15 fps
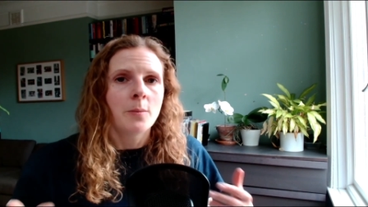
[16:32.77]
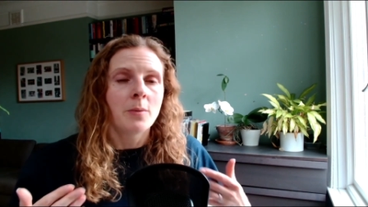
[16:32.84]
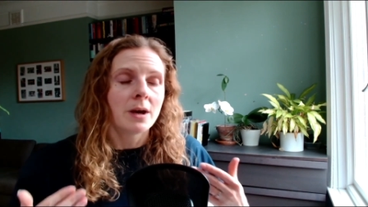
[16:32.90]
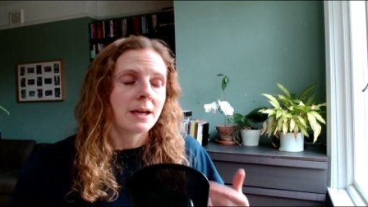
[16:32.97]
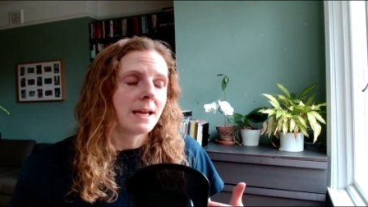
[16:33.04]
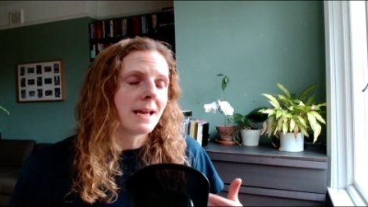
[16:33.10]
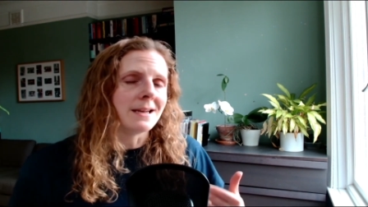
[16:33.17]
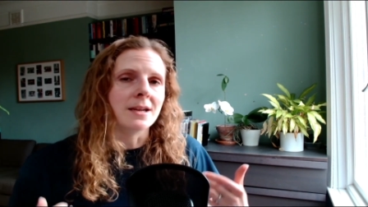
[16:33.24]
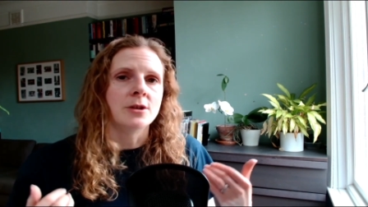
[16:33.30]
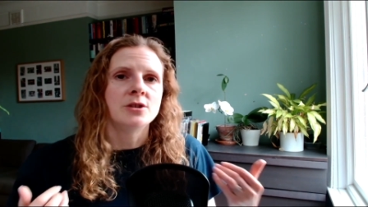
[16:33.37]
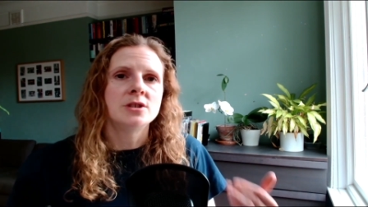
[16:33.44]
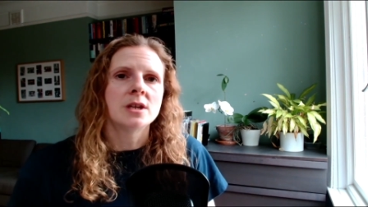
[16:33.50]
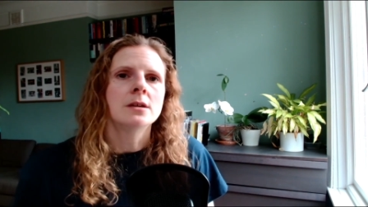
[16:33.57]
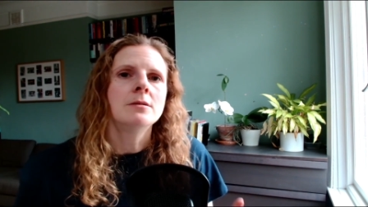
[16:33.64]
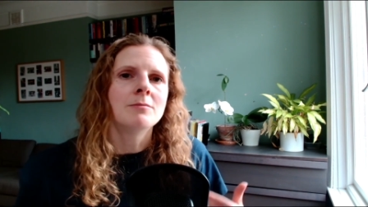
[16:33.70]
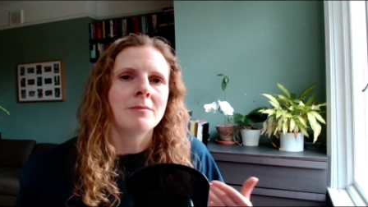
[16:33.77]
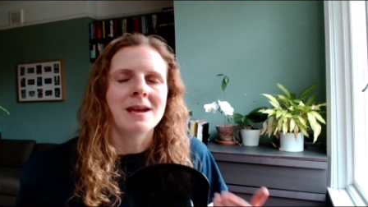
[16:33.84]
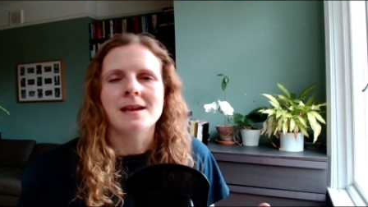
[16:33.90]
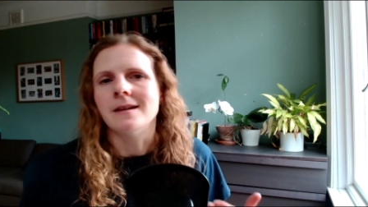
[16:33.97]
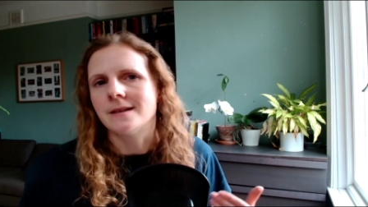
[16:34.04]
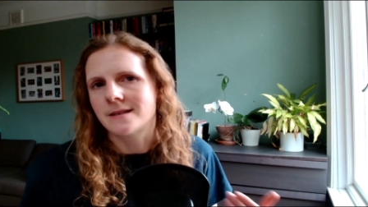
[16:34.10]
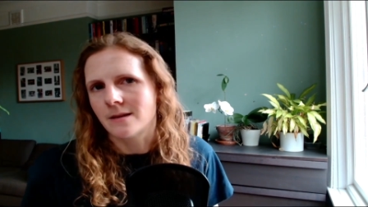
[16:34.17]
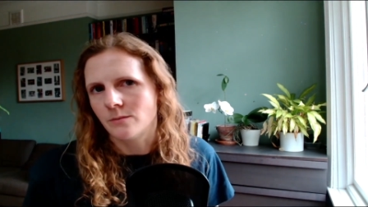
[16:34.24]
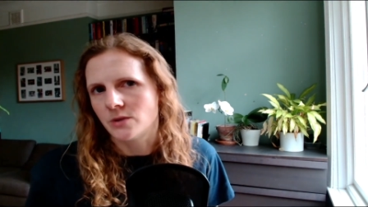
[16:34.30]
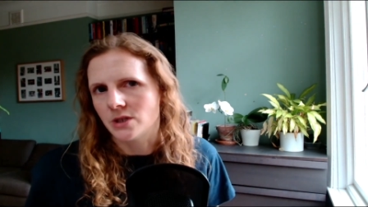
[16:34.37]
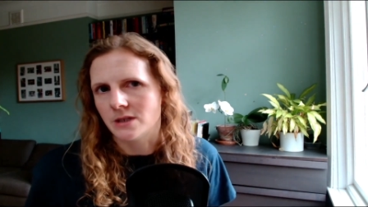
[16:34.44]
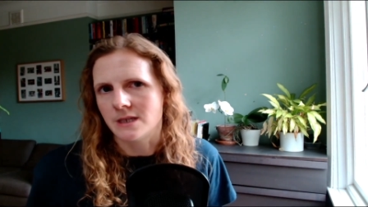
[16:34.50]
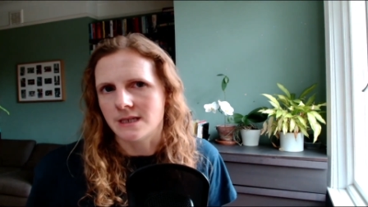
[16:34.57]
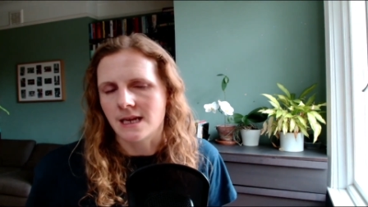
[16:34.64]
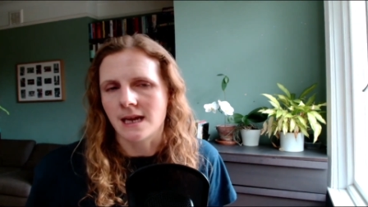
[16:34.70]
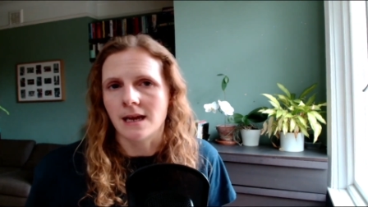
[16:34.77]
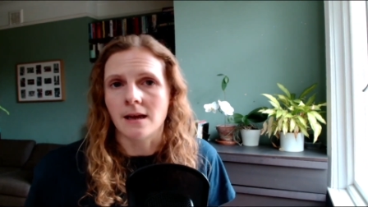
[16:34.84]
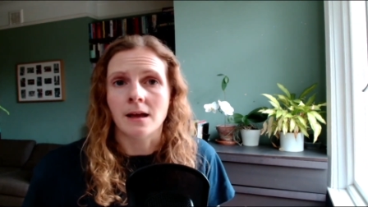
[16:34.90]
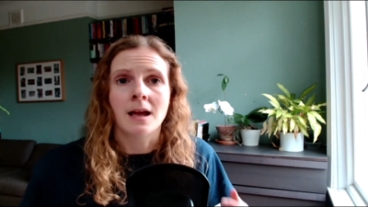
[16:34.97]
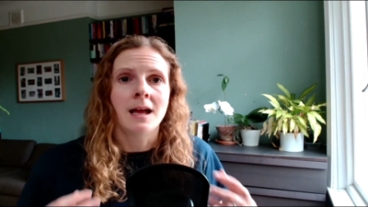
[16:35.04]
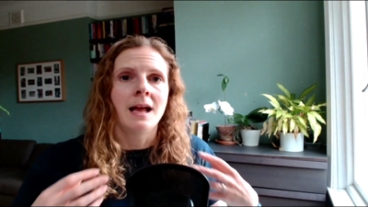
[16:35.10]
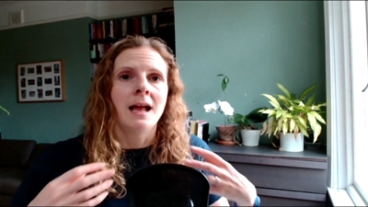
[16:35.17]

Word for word: But again, don't make assumptions here.